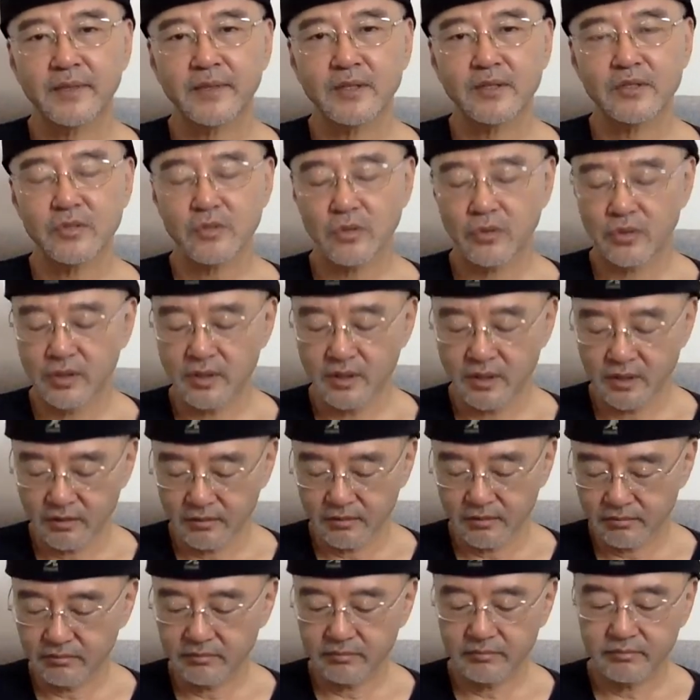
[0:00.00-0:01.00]
So
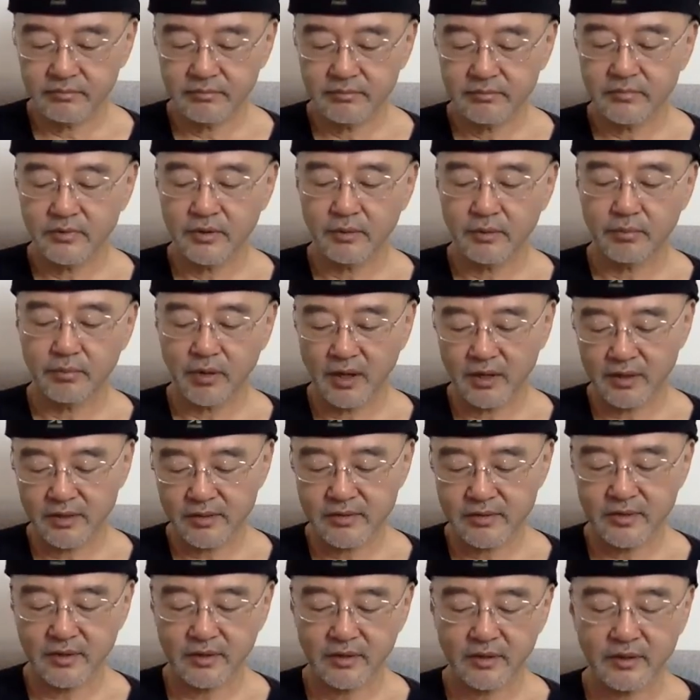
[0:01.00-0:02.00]
the
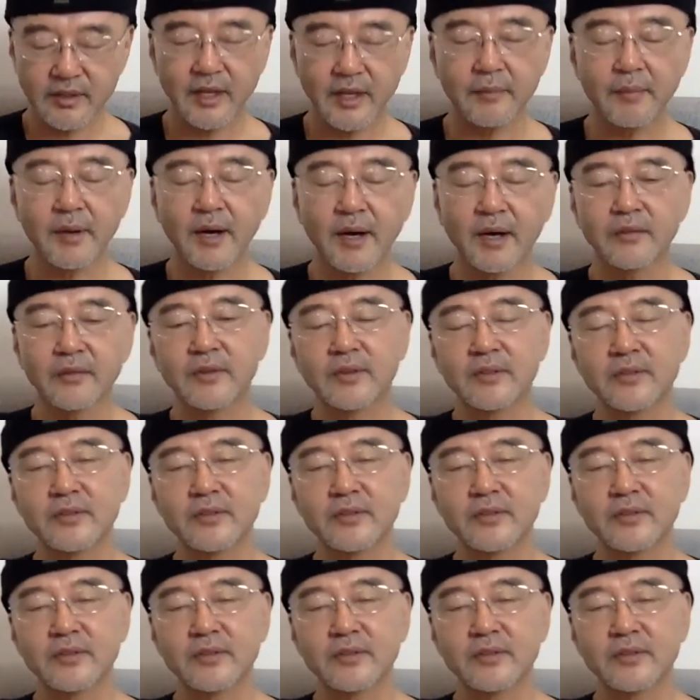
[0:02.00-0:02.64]
Protestant came out.